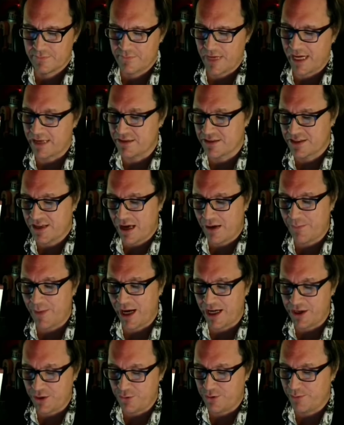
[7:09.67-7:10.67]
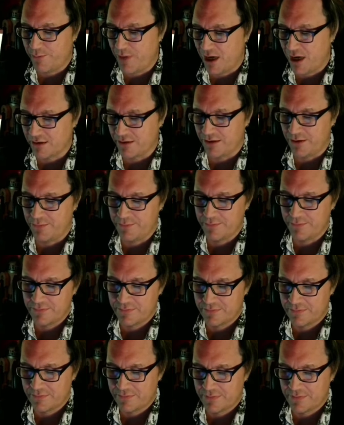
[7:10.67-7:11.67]
And some I knew among them.
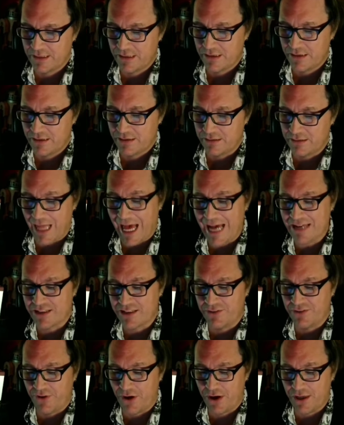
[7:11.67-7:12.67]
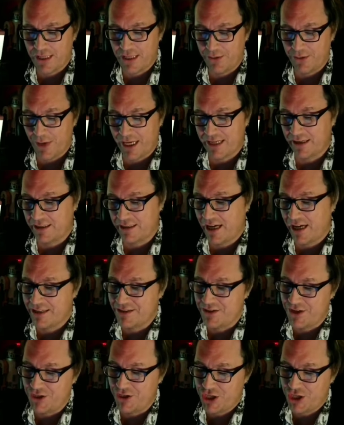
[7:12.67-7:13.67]
Last of all, I
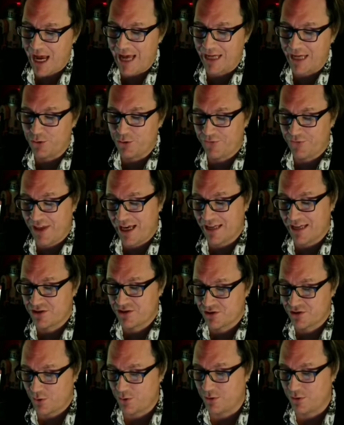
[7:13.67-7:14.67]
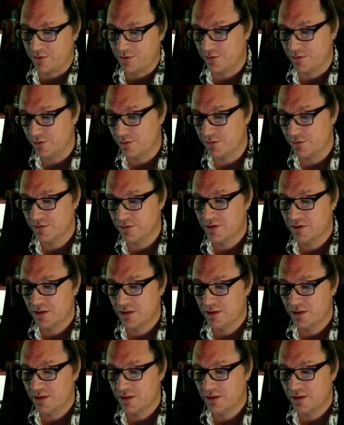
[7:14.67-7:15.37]
recognized the shadow of that soul who,